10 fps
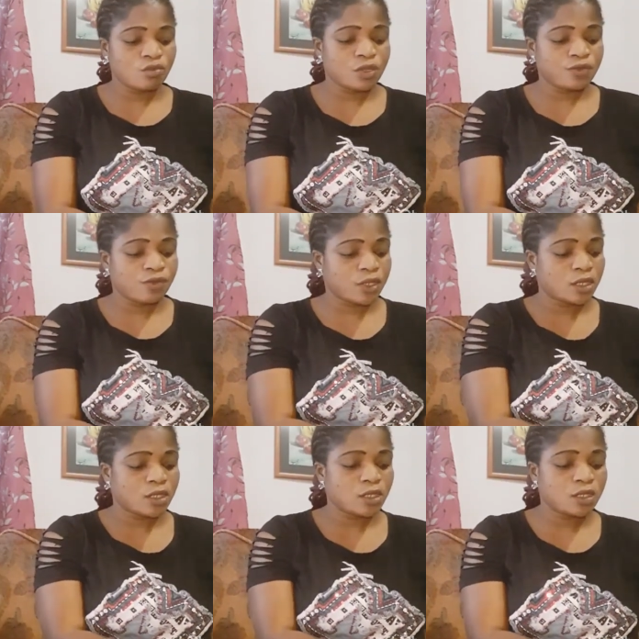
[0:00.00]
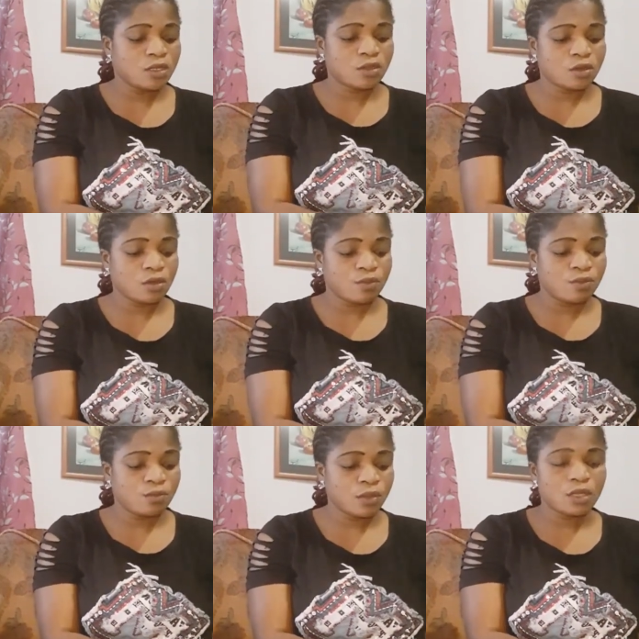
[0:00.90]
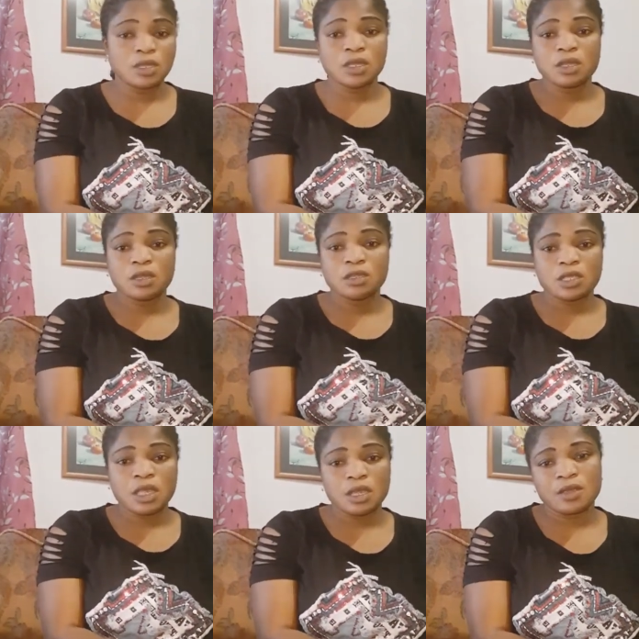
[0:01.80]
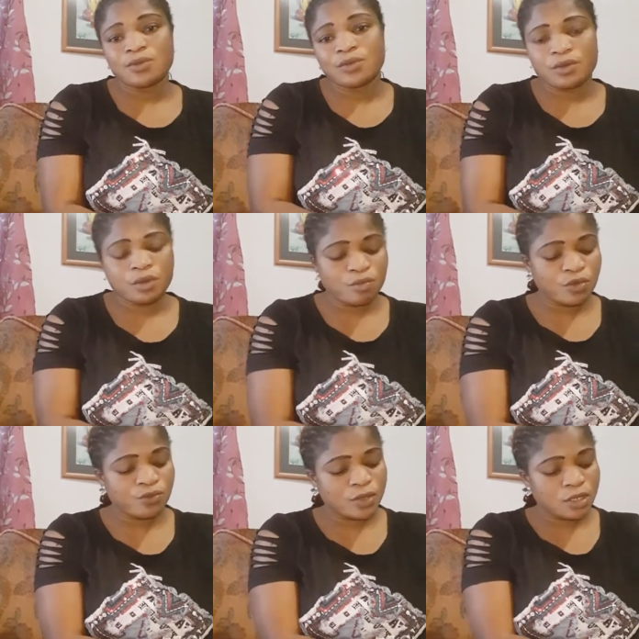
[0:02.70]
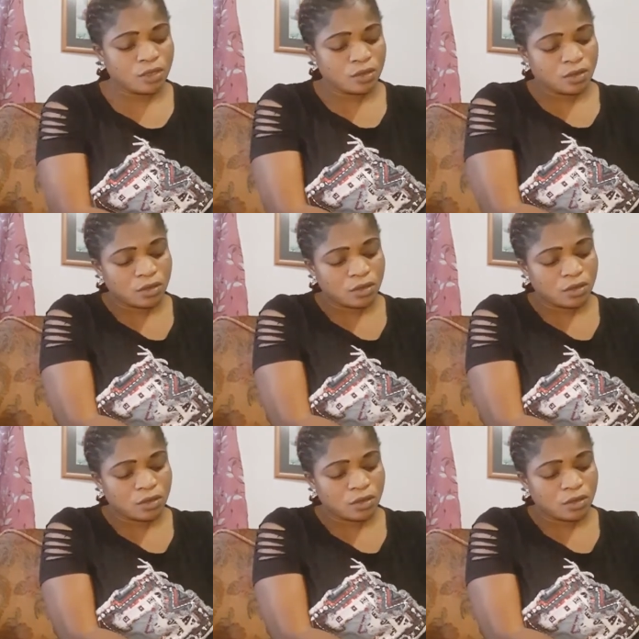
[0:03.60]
I'm fixing it up. Yeah, I'll remove this.